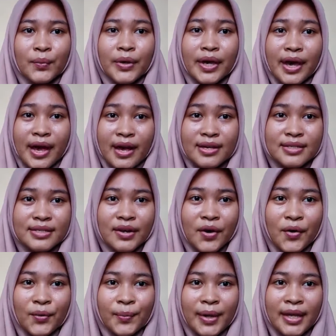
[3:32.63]
We ask
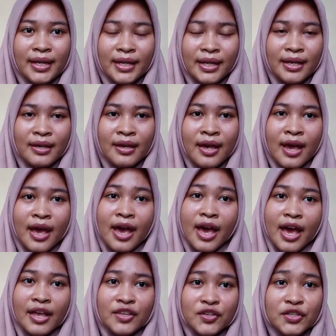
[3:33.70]
how many
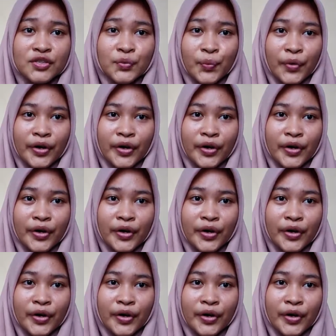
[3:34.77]
and use